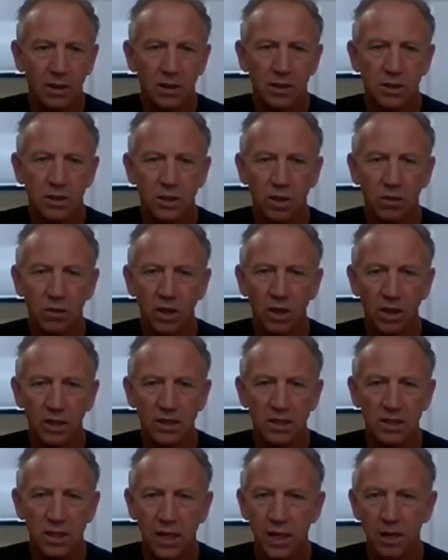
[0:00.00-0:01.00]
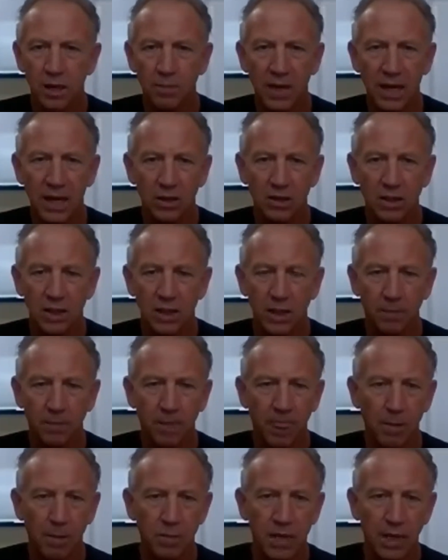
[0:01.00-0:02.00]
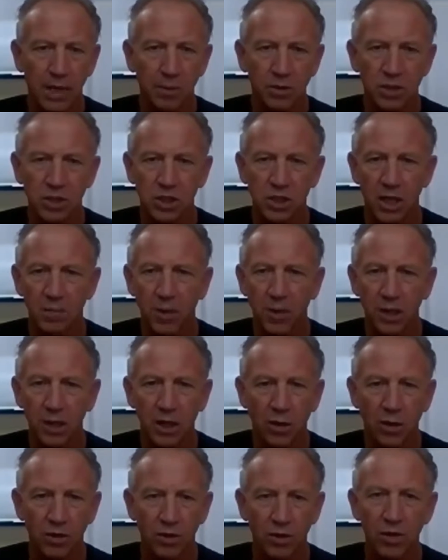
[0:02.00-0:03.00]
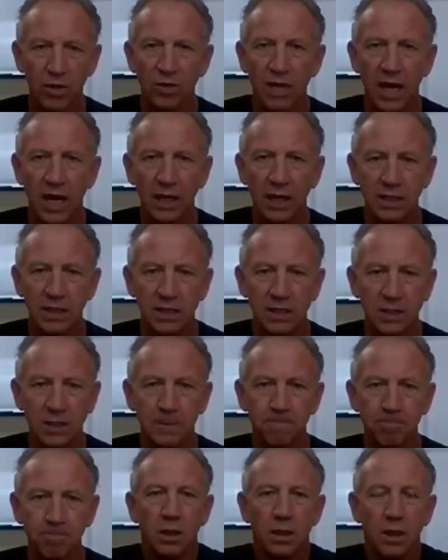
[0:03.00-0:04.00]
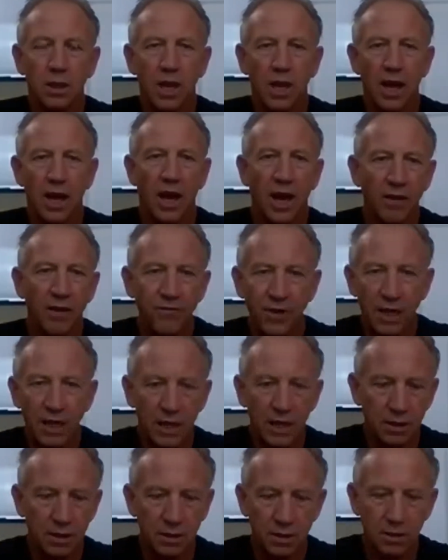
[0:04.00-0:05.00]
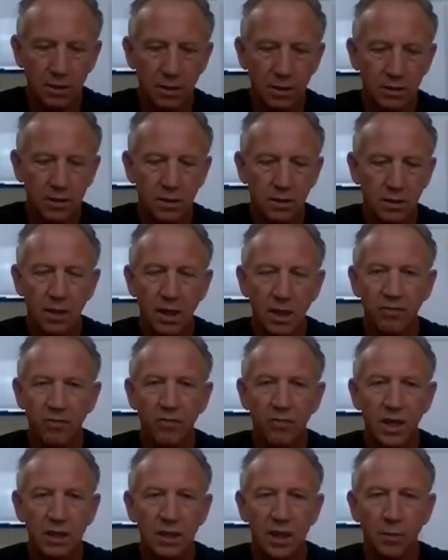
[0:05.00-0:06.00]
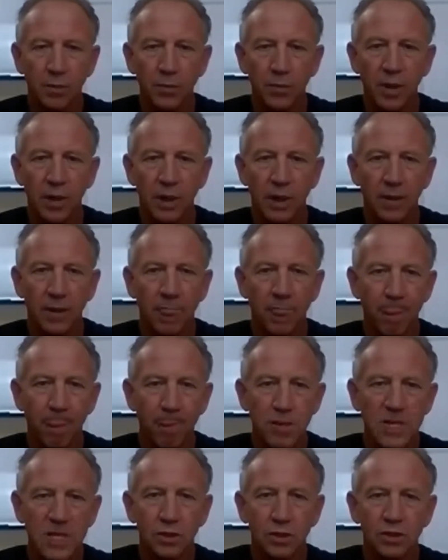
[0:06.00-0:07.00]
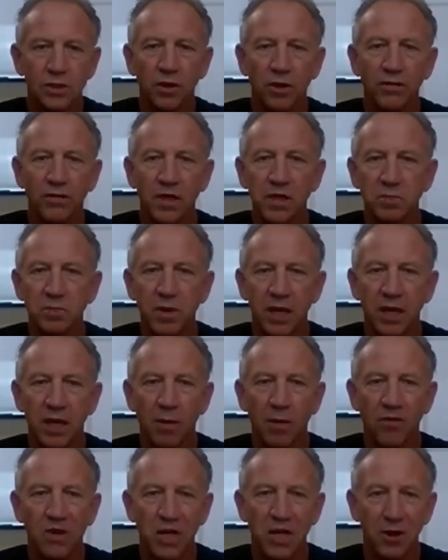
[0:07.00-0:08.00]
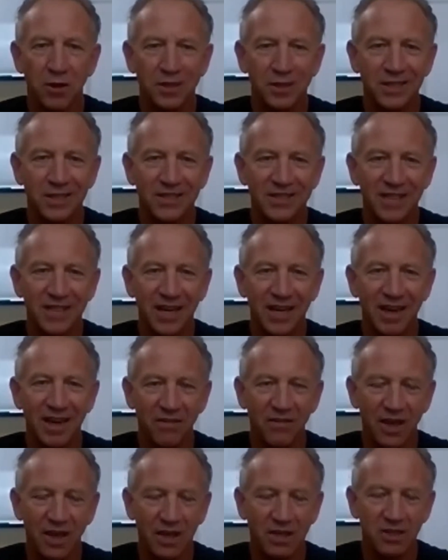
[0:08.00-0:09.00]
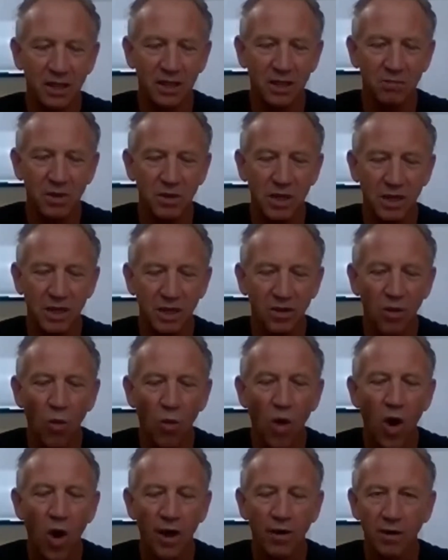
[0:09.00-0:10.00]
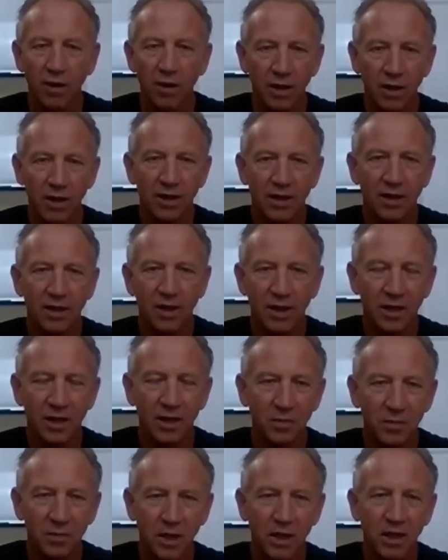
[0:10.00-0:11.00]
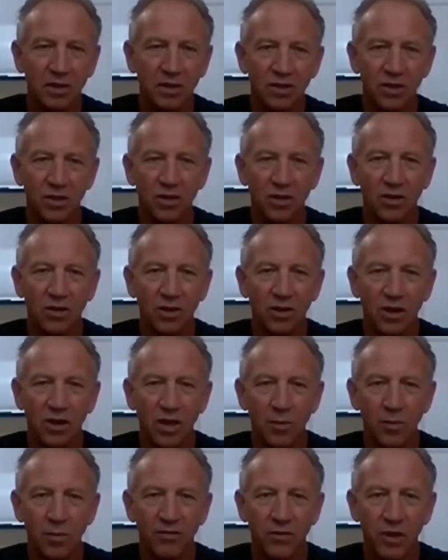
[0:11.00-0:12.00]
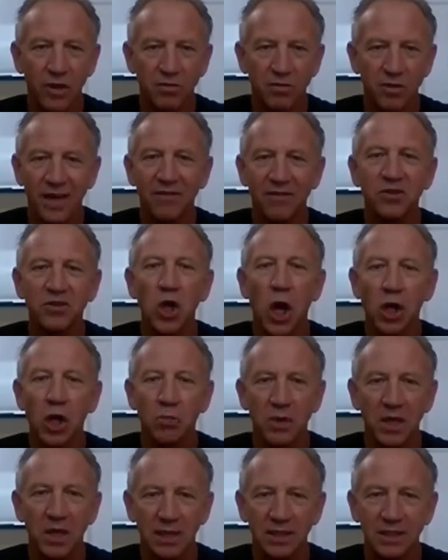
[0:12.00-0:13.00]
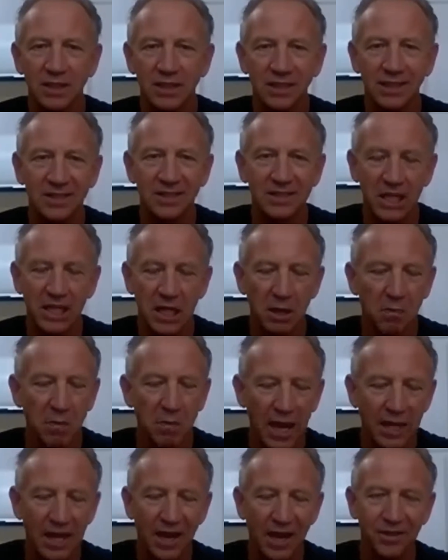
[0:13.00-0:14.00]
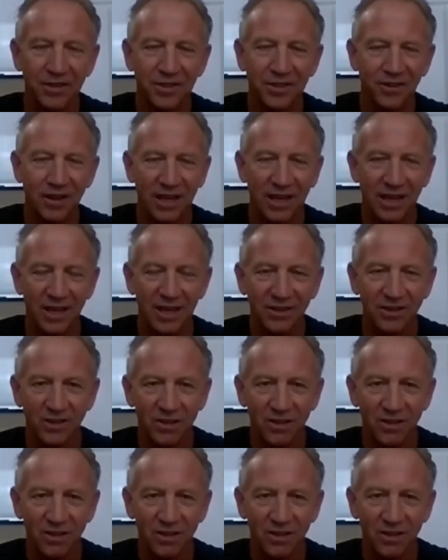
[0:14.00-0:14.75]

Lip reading: So really excited about being able to jump on here with you guys. Yeah, I've kind of picked up surfing. It's been a number of years since I have actually been in the water. And so a couple of friends of mine have talked me into getting back out there again.